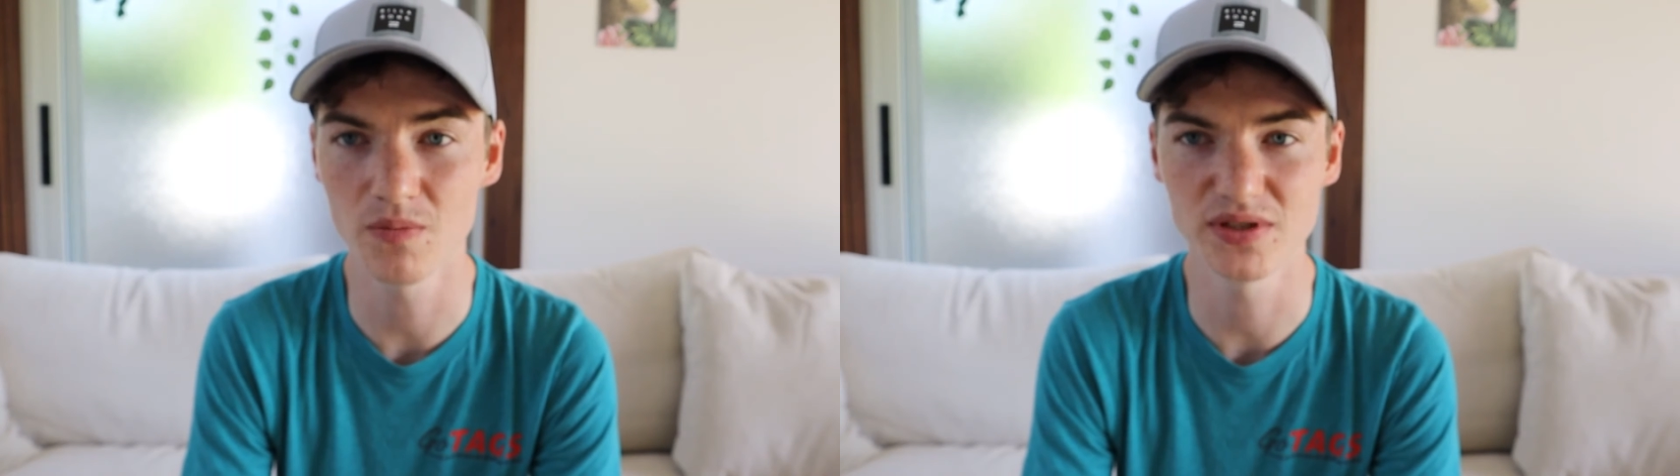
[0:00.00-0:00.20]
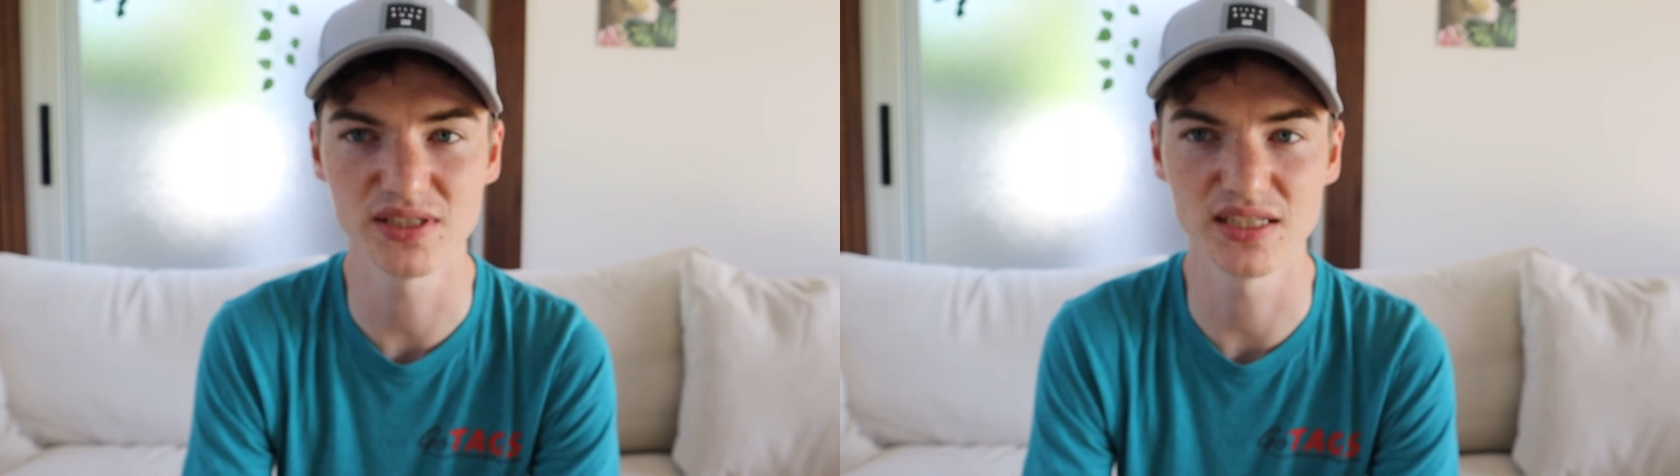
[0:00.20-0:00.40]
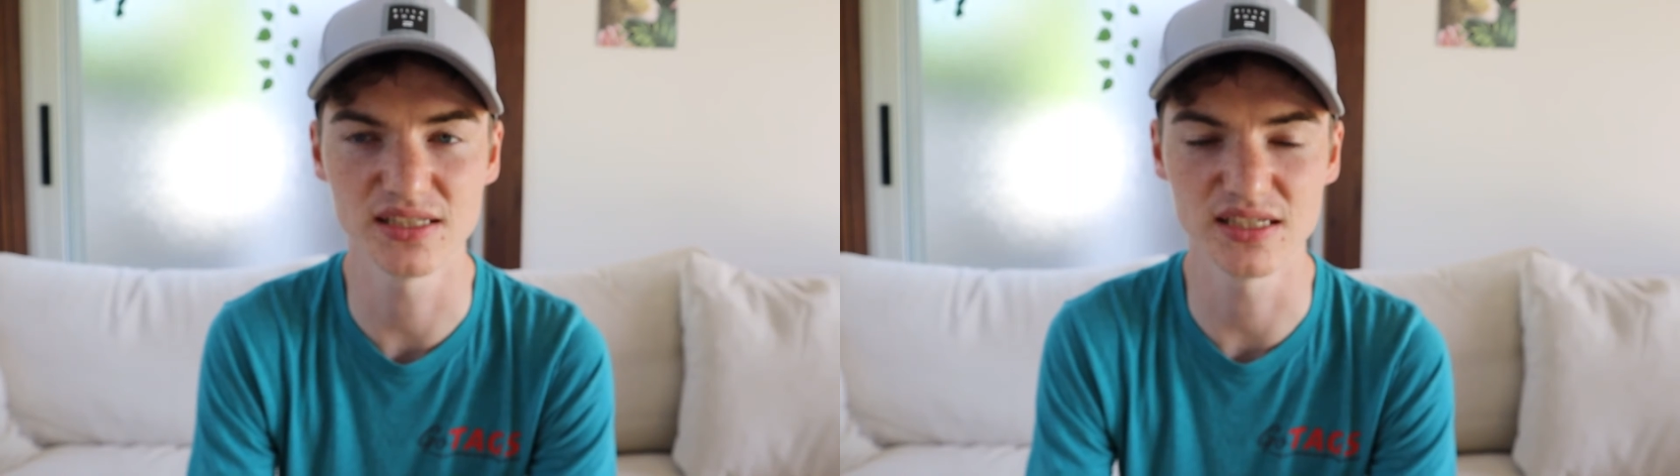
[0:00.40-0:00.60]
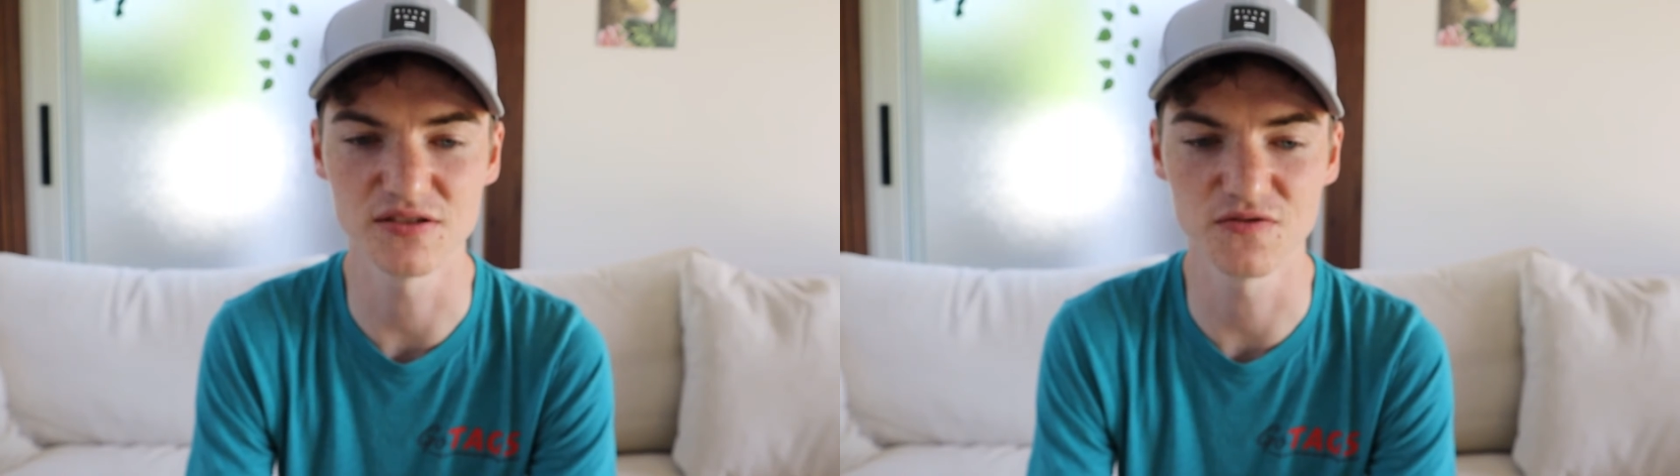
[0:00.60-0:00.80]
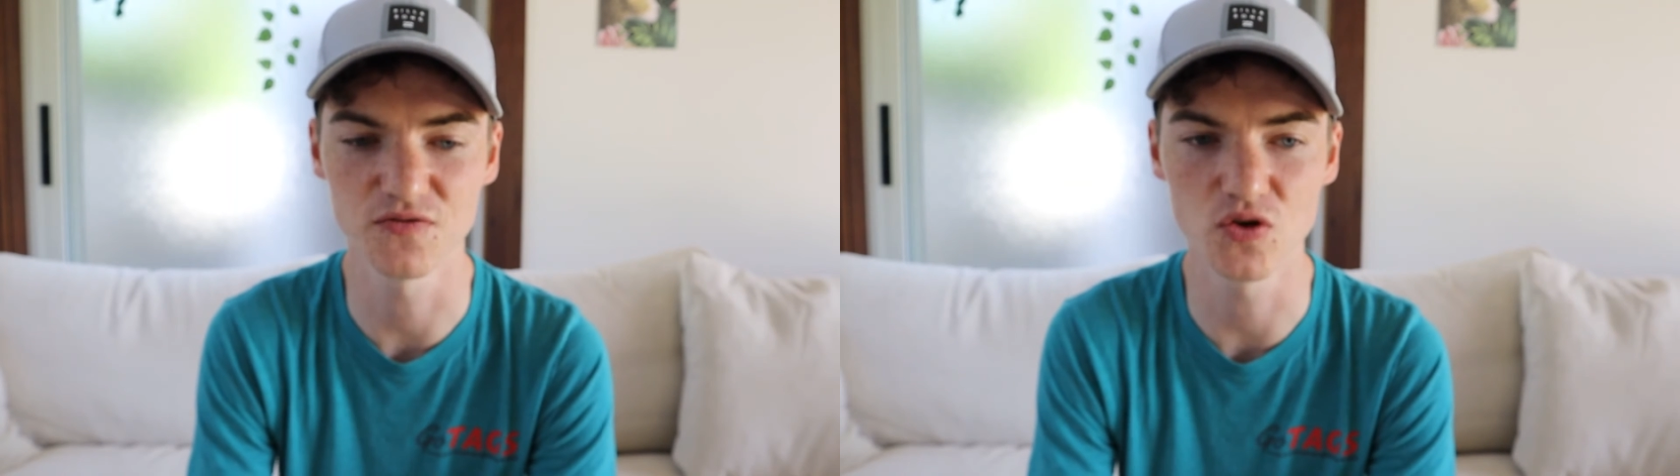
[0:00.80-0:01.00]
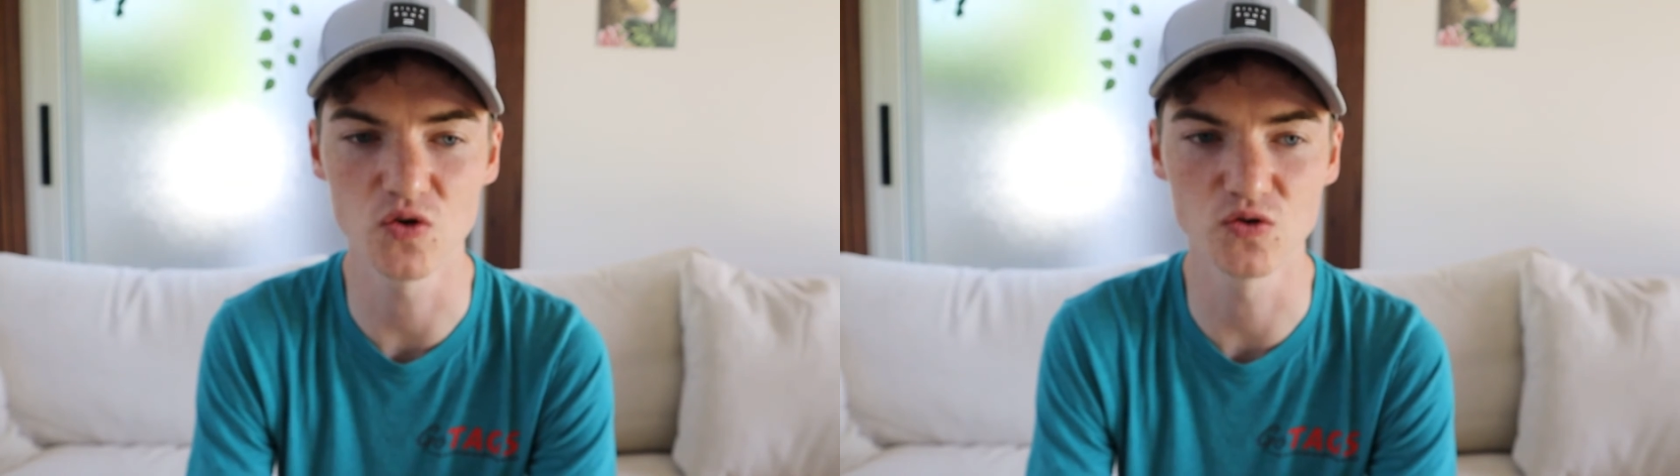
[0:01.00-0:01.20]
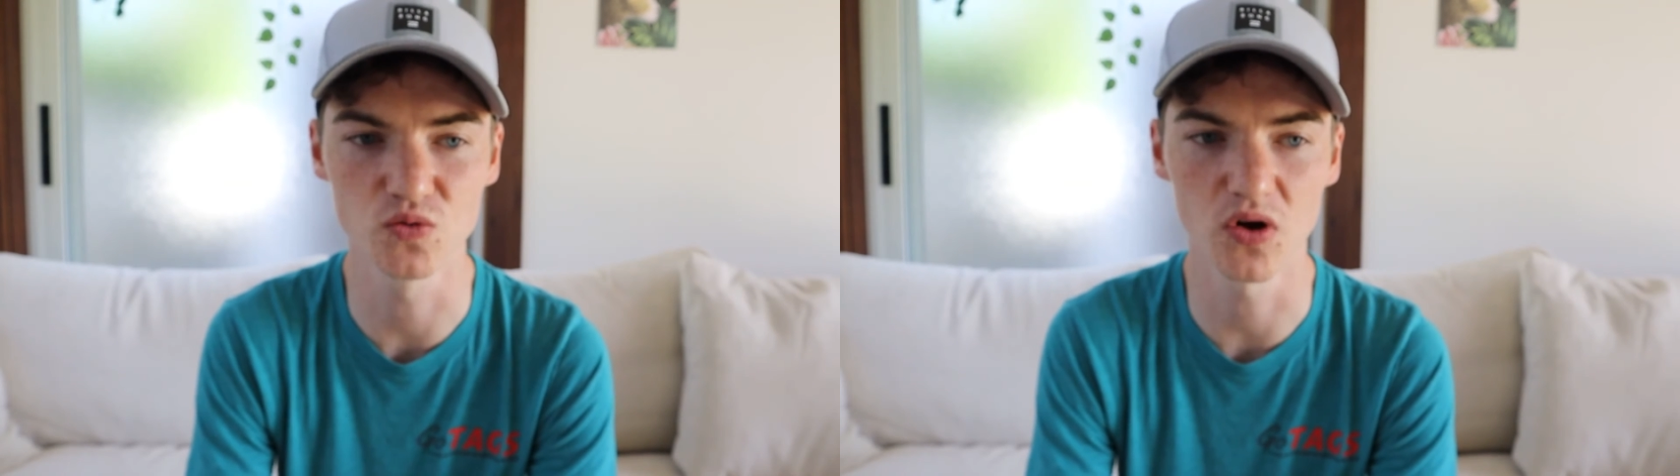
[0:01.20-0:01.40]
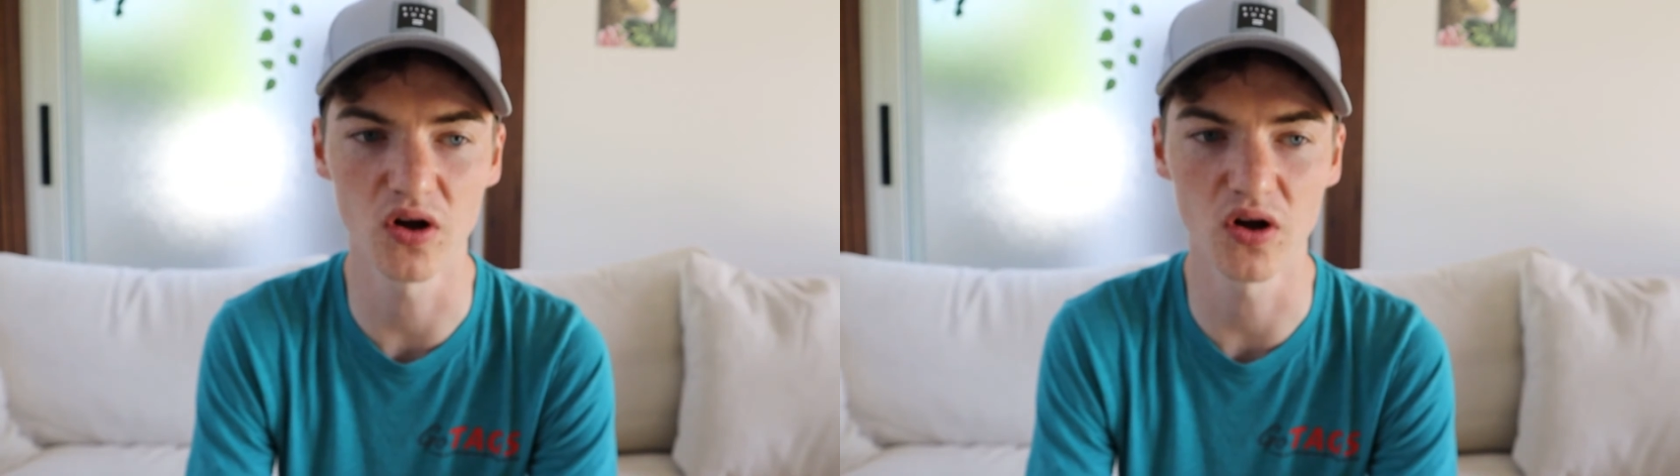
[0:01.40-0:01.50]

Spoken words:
but since these foods were